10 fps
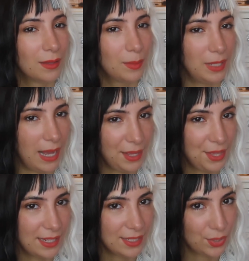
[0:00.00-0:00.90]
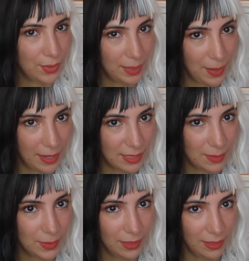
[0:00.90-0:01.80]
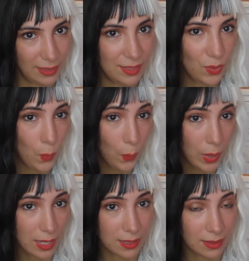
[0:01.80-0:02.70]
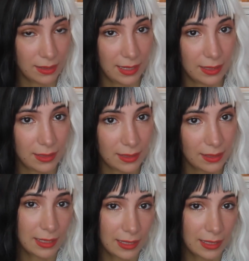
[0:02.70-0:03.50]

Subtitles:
But I think it's quite possible he's the one link,